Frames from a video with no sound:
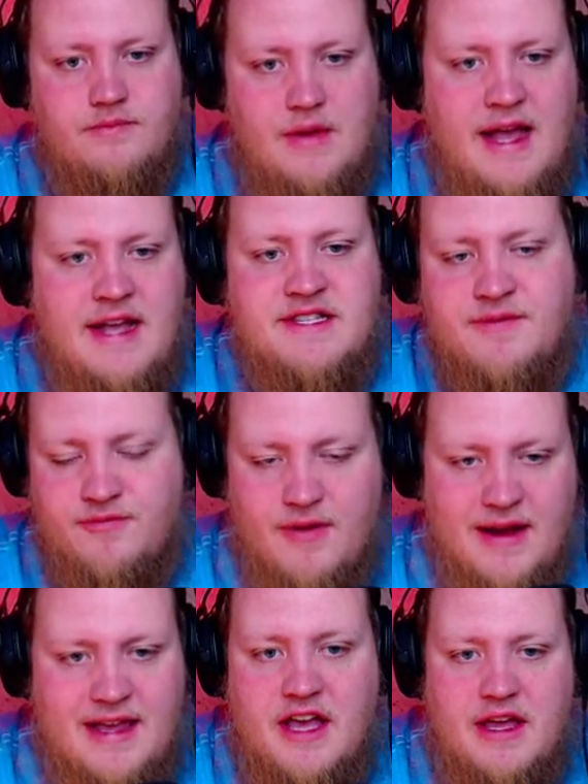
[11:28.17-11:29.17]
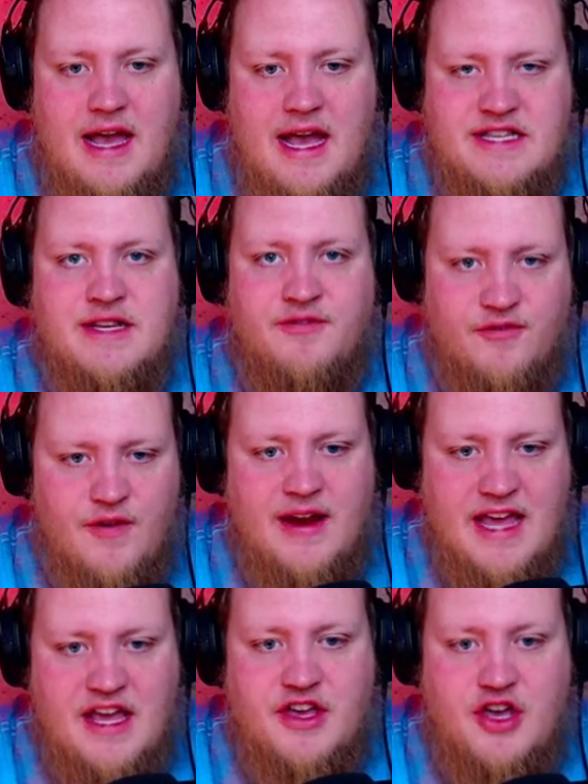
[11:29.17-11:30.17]
paralyzed, it's a freaking, it's a
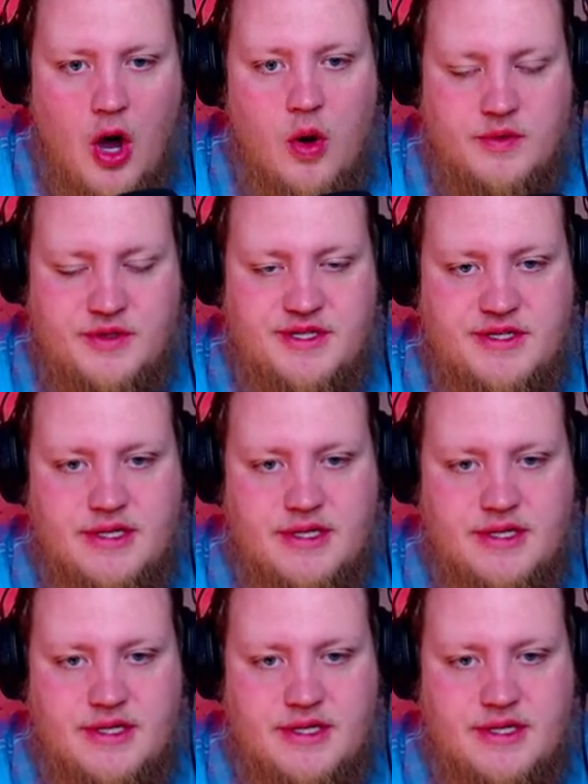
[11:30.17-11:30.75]
freaking ghost.